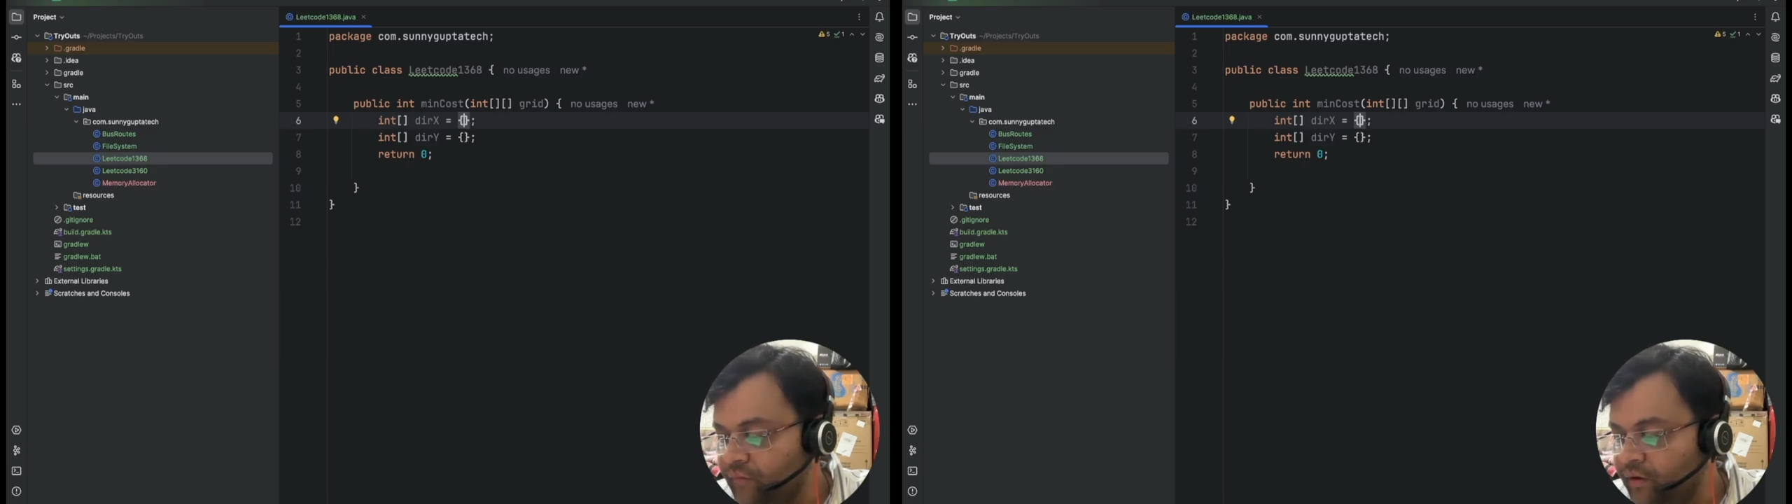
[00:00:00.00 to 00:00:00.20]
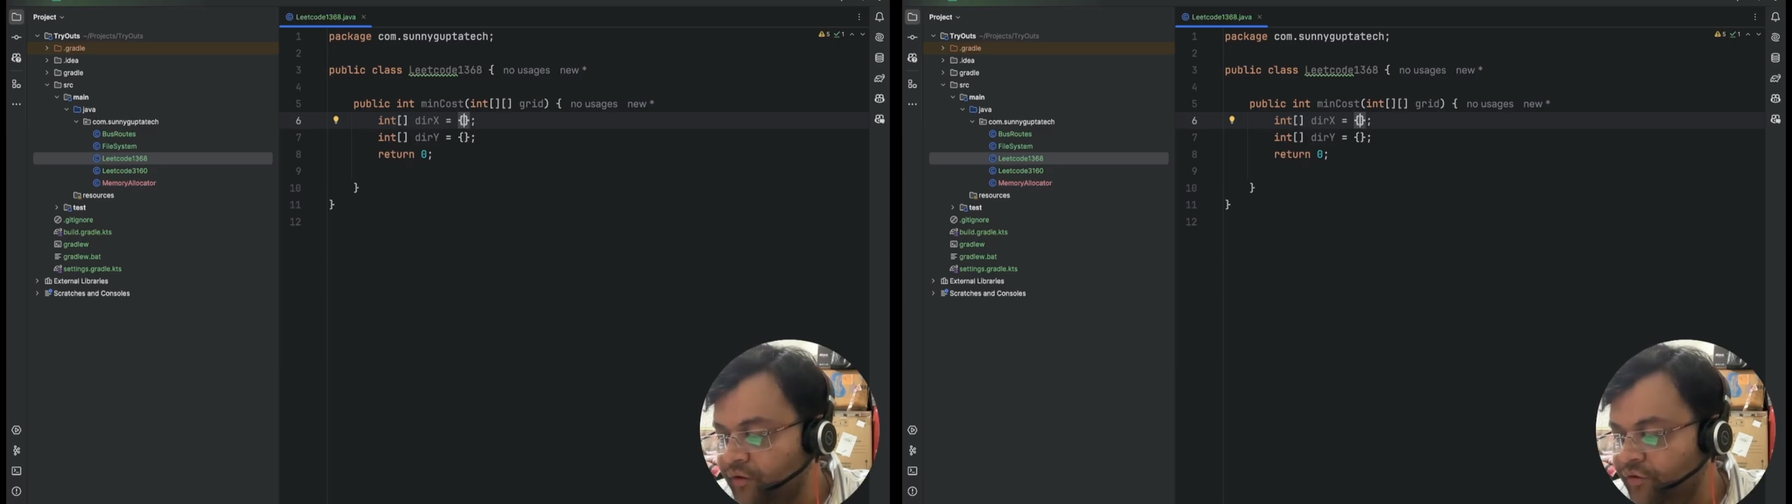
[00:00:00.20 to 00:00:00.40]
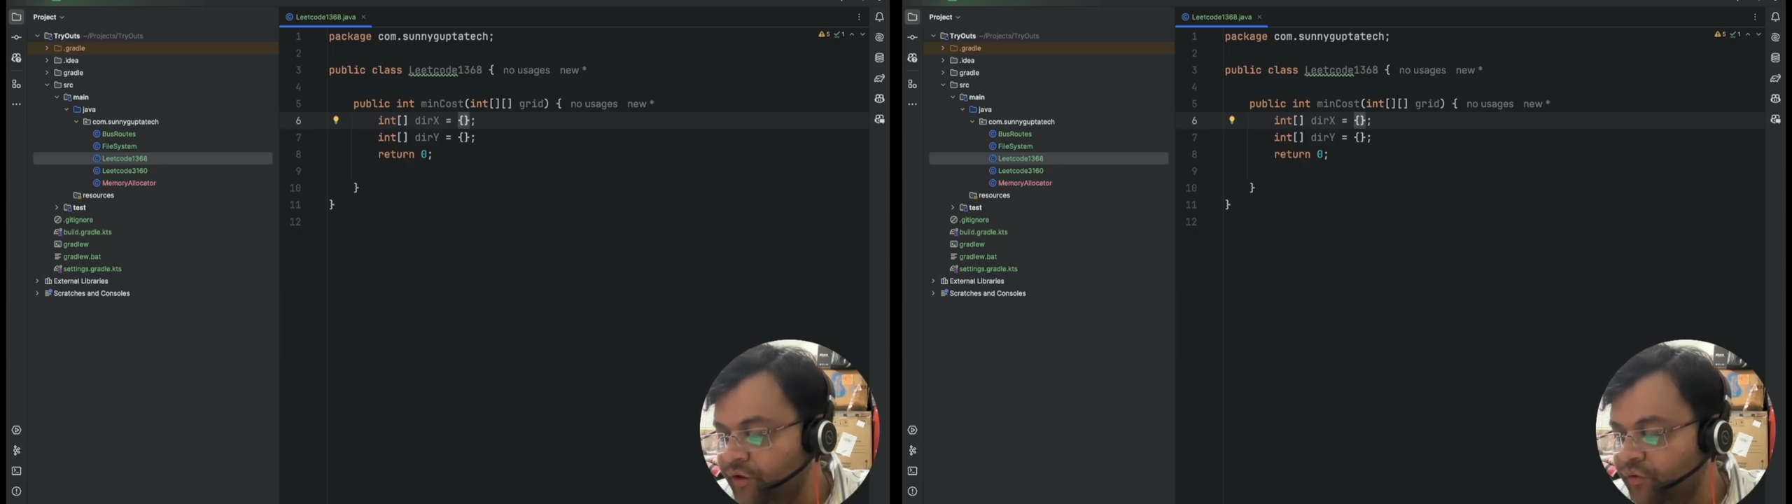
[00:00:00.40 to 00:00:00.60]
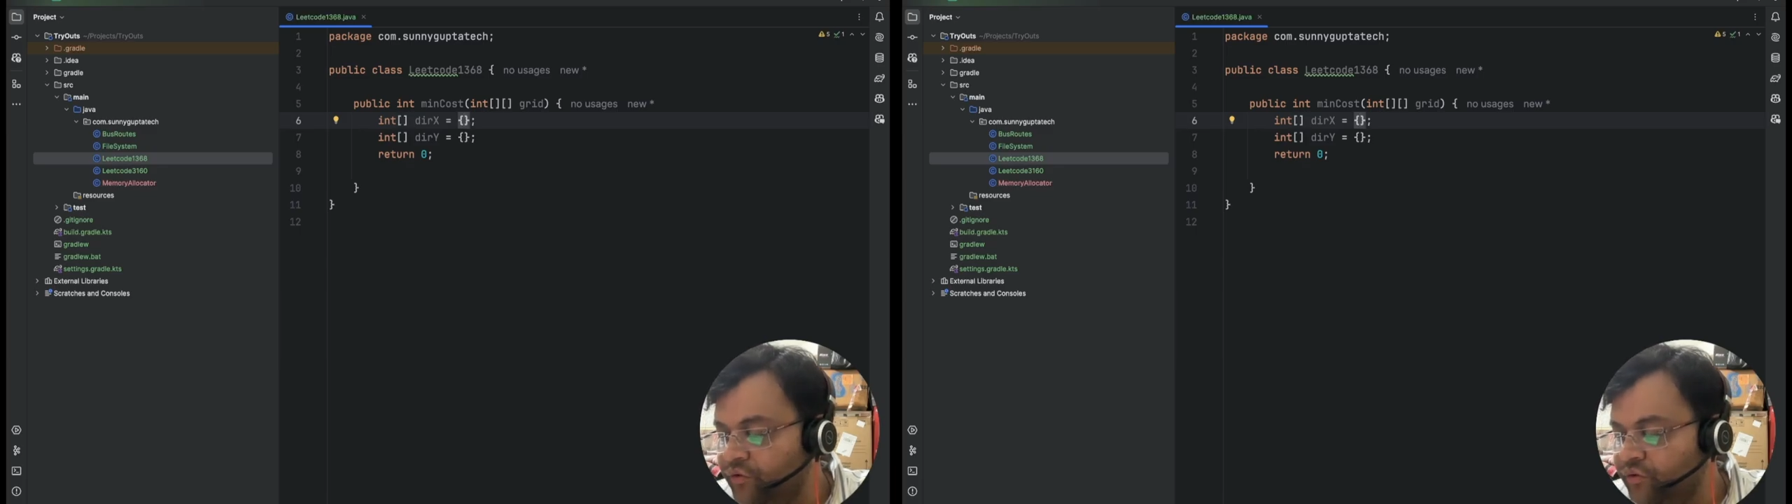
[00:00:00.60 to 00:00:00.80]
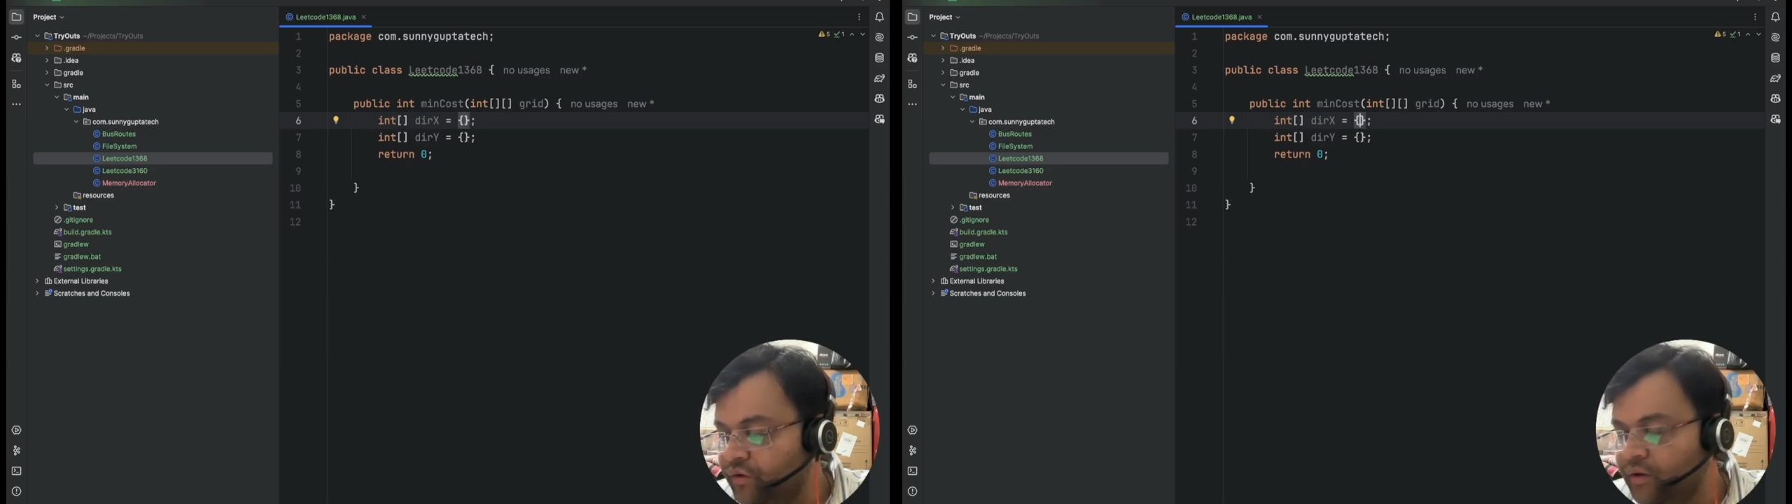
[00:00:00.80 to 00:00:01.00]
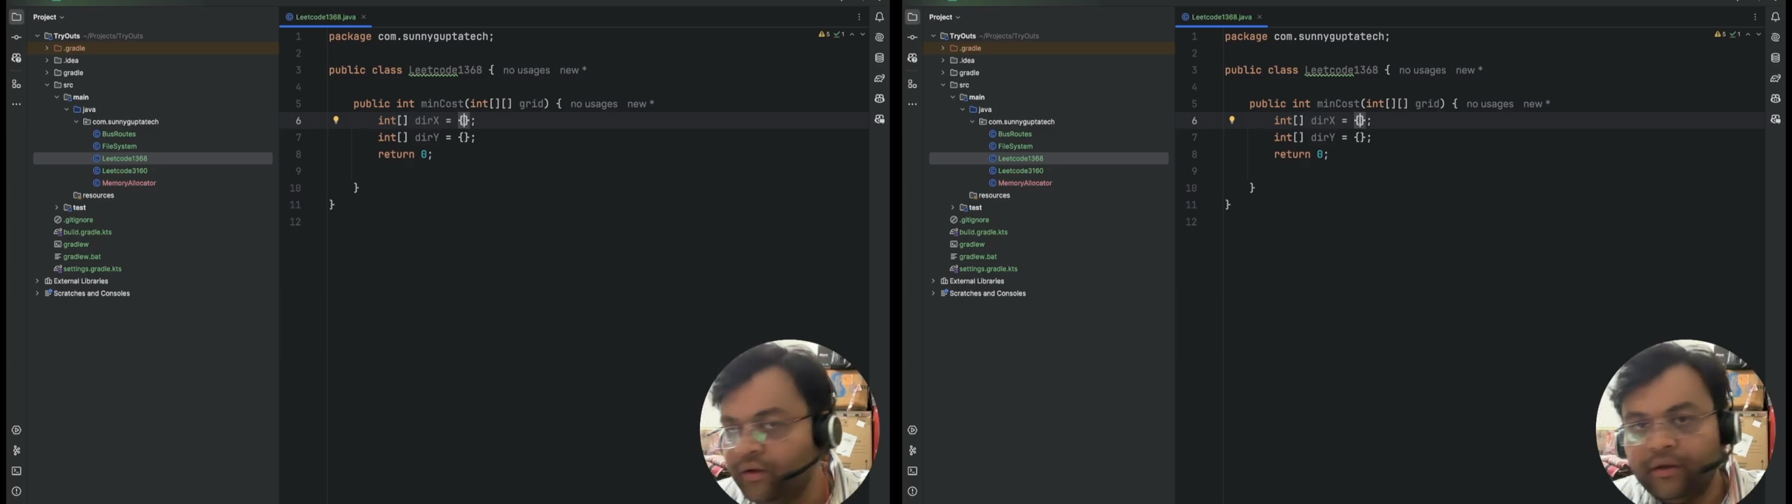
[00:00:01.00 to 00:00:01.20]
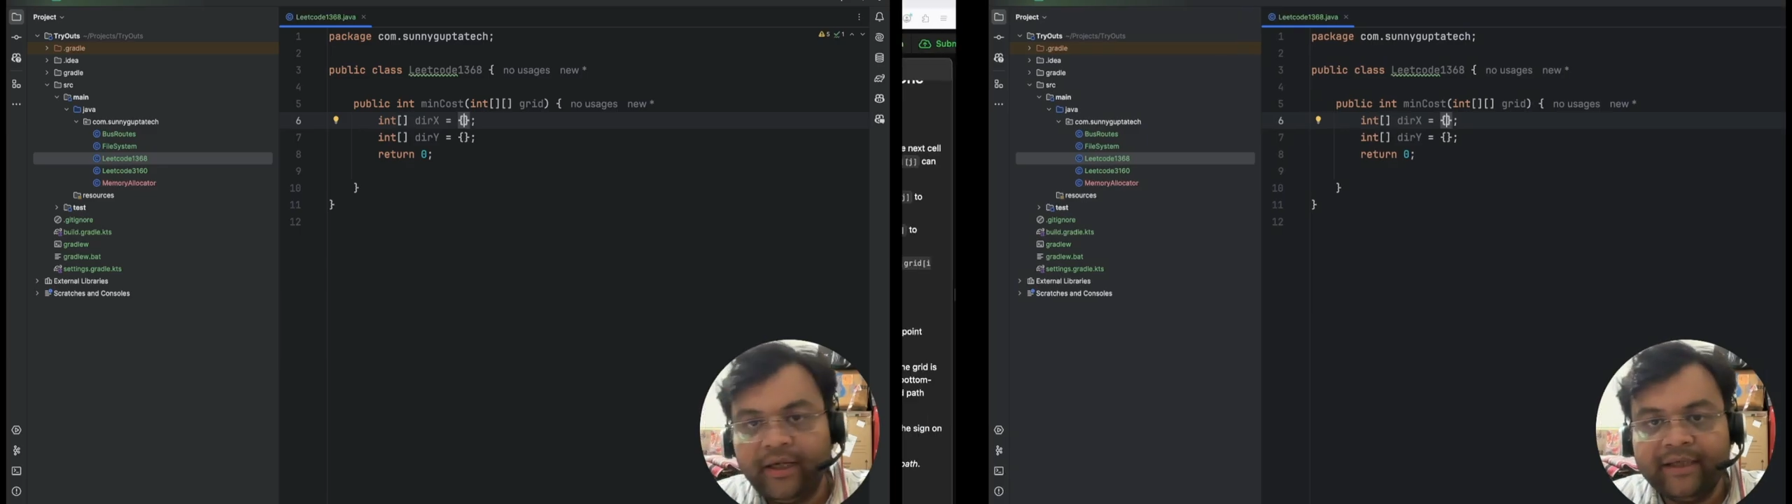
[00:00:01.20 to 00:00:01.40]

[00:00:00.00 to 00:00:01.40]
zeros, as